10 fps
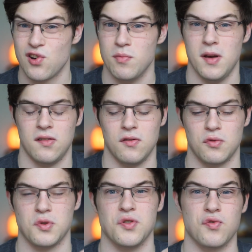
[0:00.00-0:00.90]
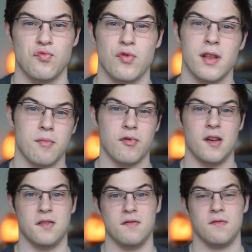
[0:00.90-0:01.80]
thinner bezels, which is really
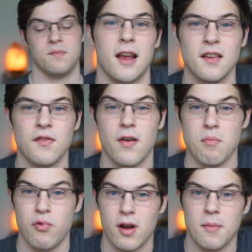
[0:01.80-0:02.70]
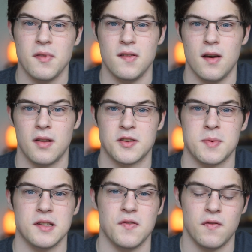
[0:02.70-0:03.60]
impressive. And I guess if I bring up the Dell
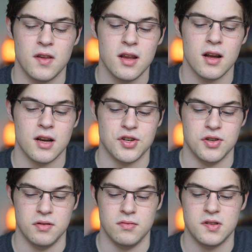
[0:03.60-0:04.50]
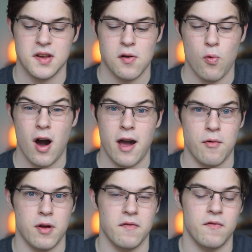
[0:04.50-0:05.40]
XPS 15, I should say why I
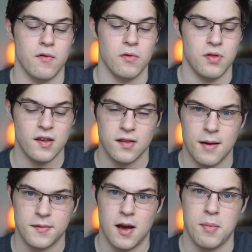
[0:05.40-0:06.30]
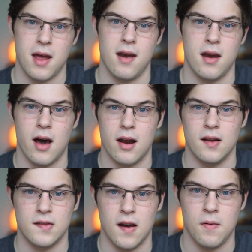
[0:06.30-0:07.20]
went for this laptop and not
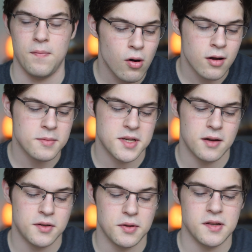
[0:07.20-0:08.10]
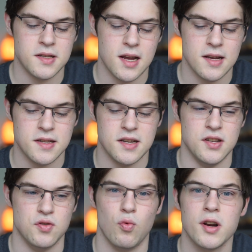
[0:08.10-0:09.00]
a Dell. All it comes down to these days
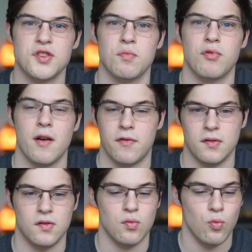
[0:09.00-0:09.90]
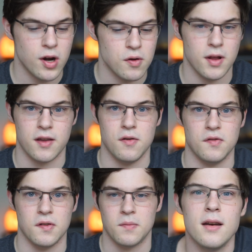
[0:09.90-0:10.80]
is, what is your preference? What do you like
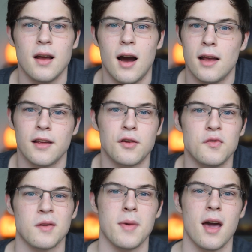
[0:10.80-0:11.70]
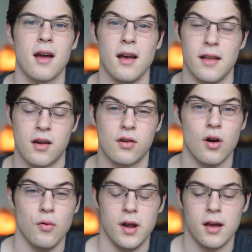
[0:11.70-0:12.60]
using? And I like using Mac, I like
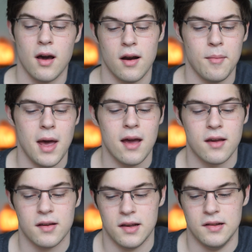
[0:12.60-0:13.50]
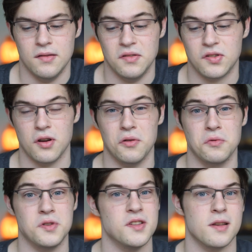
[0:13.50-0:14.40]
coding on a Mac. And
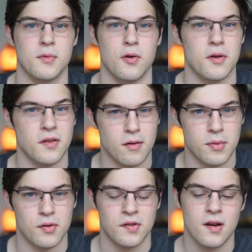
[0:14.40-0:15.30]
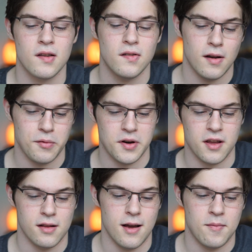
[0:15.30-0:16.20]
so since I'm going into computer science, I wanted to
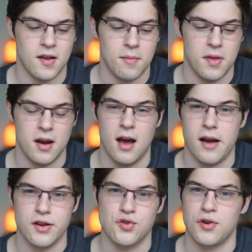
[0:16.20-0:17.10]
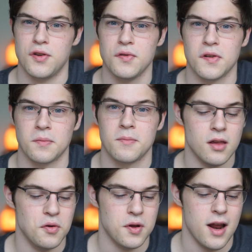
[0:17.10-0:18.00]
get a laptop that I enjoy using.
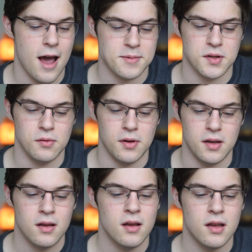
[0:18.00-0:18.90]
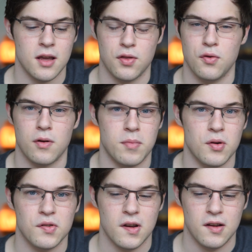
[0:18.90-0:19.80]
You can absolutely get through
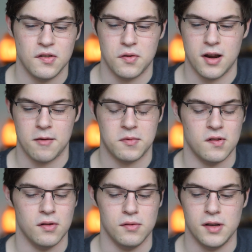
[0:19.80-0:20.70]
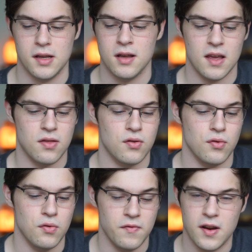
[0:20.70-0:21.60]
computer science, you can absolutely get
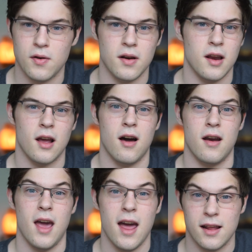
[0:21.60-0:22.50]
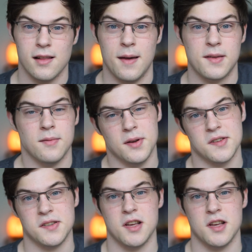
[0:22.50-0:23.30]
through video editing on any laptop, as I